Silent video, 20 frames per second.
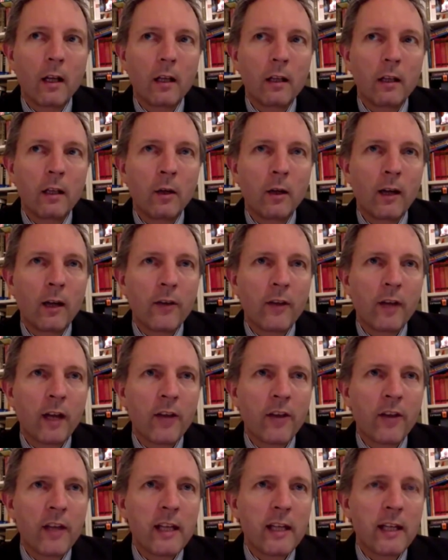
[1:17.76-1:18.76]
You know, I
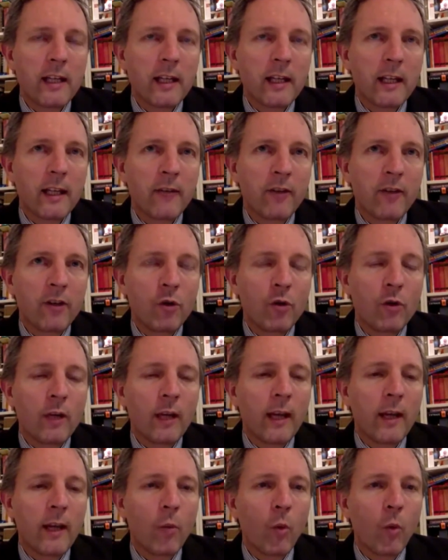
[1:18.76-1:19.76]
think if the
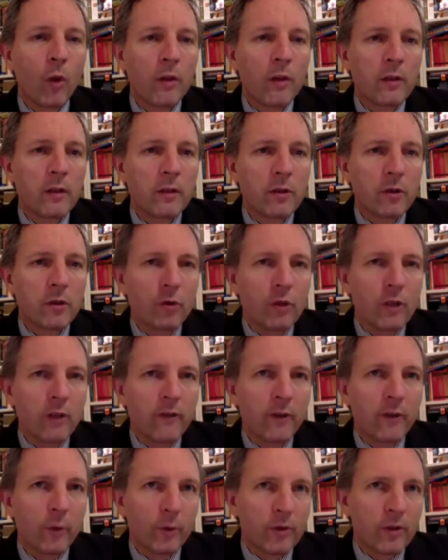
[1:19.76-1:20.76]
UK wanted to,
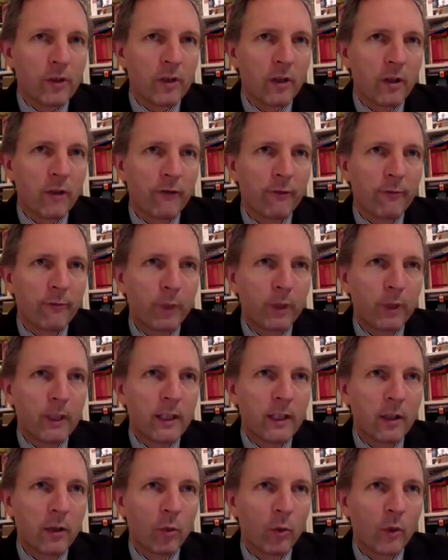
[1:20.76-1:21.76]
if there was enough
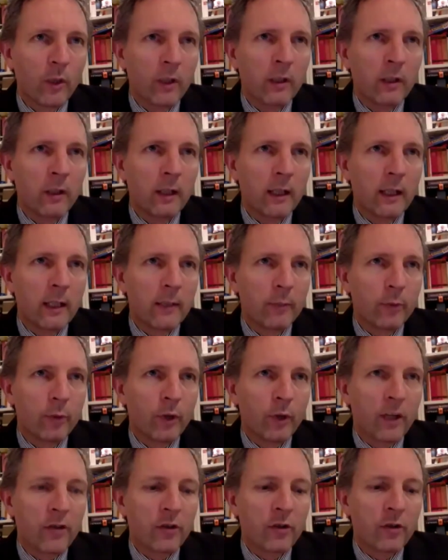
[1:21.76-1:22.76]
political will and
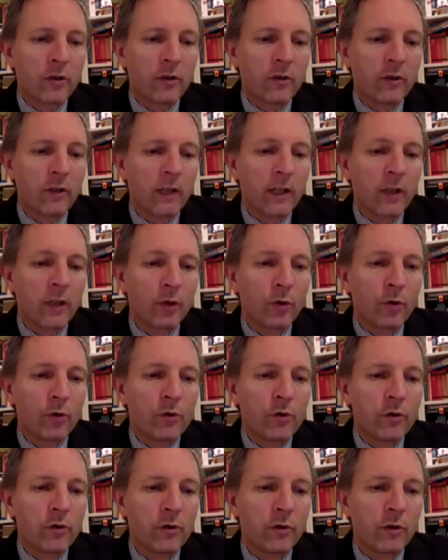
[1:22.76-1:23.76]
pressure, they could
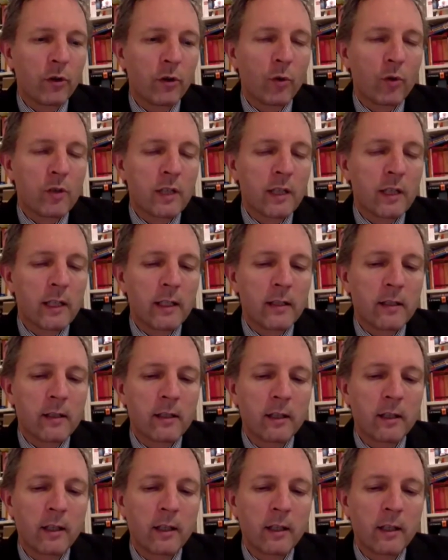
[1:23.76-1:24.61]
negotiate